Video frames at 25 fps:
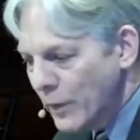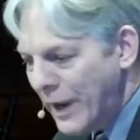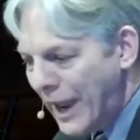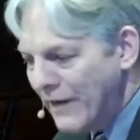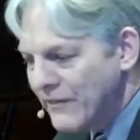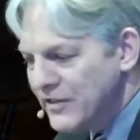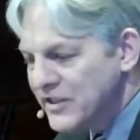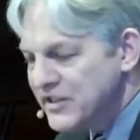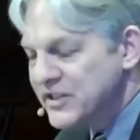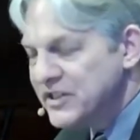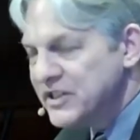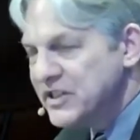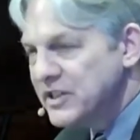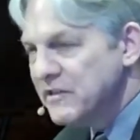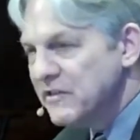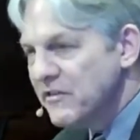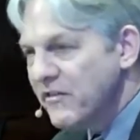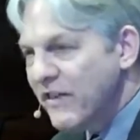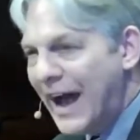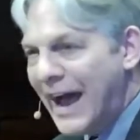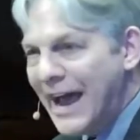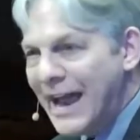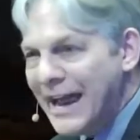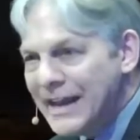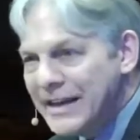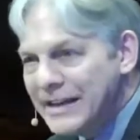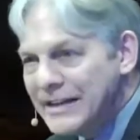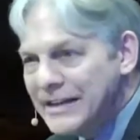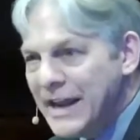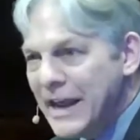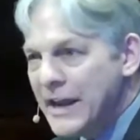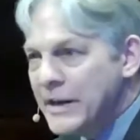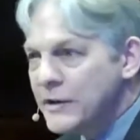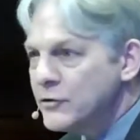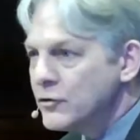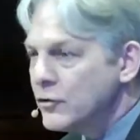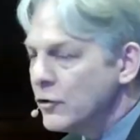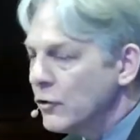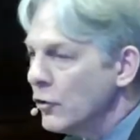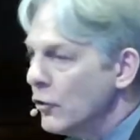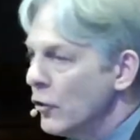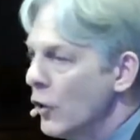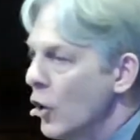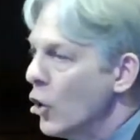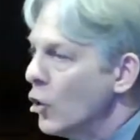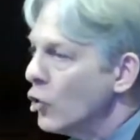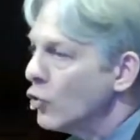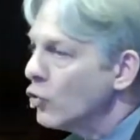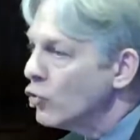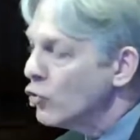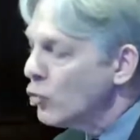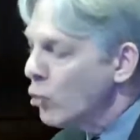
We have His divine nature